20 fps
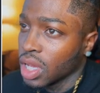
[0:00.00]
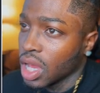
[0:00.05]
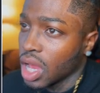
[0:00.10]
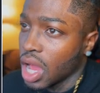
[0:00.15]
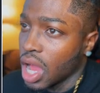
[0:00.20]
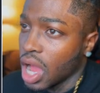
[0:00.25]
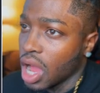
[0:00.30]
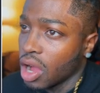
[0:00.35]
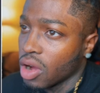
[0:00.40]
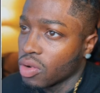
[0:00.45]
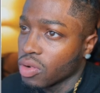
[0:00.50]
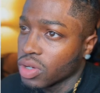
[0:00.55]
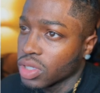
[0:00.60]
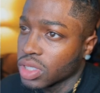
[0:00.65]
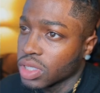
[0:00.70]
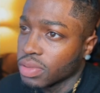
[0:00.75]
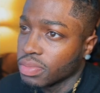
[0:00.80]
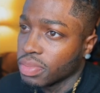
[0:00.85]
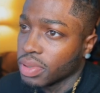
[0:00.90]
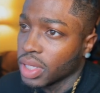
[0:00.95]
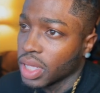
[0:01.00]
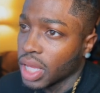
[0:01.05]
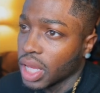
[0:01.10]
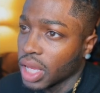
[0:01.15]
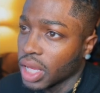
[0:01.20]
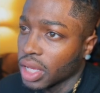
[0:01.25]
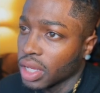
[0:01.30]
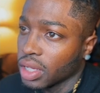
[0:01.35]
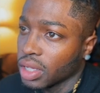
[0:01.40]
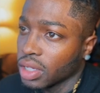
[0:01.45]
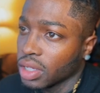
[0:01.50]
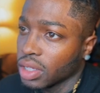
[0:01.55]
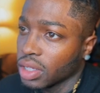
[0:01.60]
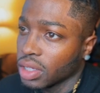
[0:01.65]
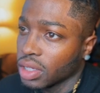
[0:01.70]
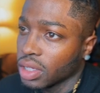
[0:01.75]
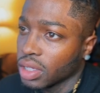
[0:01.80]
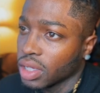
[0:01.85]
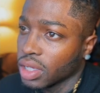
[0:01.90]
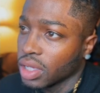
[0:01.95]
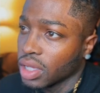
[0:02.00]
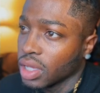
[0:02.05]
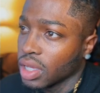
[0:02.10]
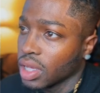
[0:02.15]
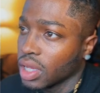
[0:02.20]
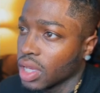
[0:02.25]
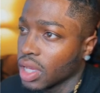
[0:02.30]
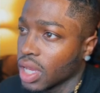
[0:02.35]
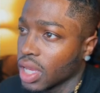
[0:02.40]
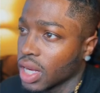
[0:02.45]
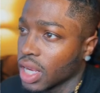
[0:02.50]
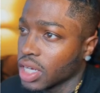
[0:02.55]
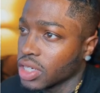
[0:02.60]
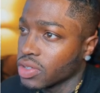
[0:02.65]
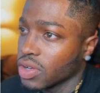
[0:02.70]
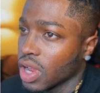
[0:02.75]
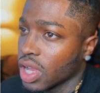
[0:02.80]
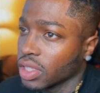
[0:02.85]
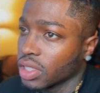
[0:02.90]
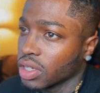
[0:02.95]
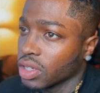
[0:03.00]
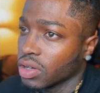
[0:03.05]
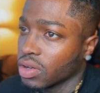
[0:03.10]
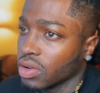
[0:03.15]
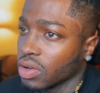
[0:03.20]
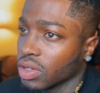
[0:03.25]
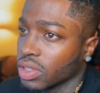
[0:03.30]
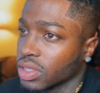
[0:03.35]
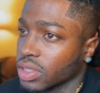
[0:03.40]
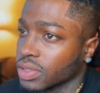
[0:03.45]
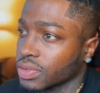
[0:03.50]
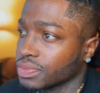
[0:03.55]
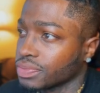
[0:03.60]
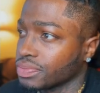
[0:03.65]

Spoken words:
hour supply and I dragged it across.